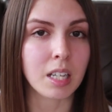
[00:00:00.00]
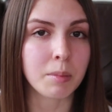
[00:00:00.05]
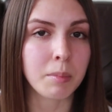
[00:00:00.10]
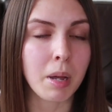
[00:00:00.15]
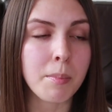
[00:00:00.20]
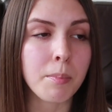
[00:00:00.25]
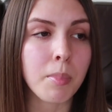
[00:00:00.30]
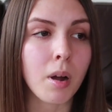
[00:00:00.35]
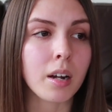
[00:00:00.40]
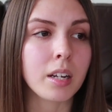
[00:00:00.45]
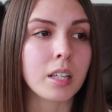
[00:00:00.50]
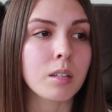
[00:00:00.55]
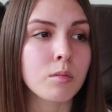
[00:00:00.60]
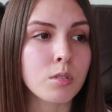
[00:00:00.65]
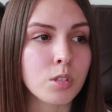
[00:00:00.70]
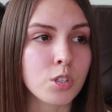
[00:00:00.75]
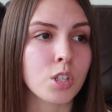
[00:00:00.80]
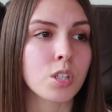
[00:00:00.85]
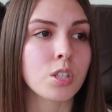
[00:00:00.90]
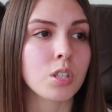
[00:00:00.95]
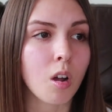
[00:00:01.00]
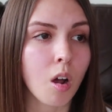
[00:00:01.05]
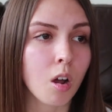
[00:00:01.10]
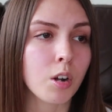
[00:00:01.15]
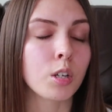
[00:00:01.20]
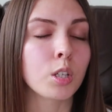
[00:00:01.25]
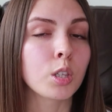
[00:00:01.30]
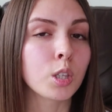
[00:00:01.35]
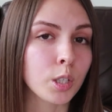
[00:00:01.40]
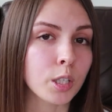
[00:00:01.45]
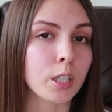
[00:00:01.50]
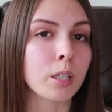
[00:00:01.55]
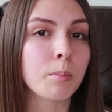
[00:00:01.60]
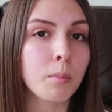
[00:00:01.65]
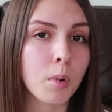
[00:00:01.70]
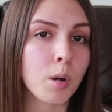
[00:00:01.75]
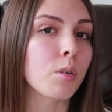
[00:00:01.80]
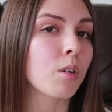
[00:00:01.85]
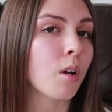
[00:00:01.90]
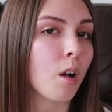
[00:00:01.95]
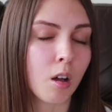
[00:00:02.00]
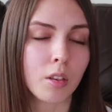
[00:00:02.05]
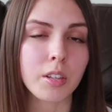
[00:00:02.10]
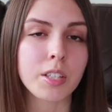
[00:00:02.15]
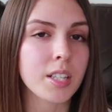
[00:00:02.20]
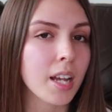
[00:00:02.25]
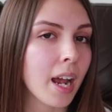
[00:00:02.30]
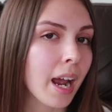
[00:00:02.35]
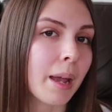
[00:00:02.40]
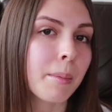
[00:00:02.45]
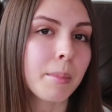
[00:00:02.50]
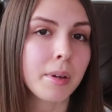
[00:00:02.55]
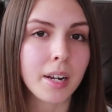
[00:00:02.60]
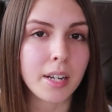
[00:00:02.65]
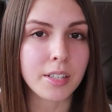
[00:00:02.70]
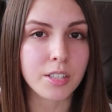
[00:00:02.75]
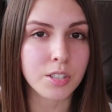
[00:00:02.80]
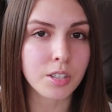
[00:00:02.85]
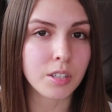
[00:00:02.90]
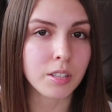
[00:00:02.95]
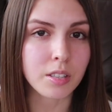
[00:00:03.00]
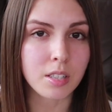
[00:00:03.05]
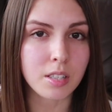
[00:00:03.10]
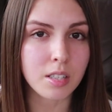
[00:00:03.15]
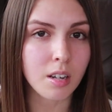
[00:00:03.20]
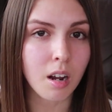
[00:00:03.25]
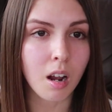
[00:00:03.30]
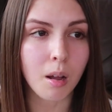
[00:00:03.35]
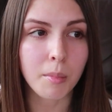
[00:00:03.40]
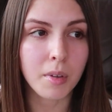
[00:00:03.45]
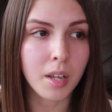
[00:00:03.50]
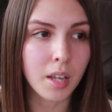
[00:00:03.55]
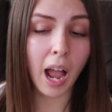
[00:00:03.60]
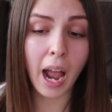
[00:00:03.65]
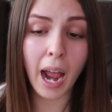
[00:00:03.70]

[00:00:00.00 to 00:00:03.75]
Like, my body was just on alert mode all the time, and I just couldn't stop.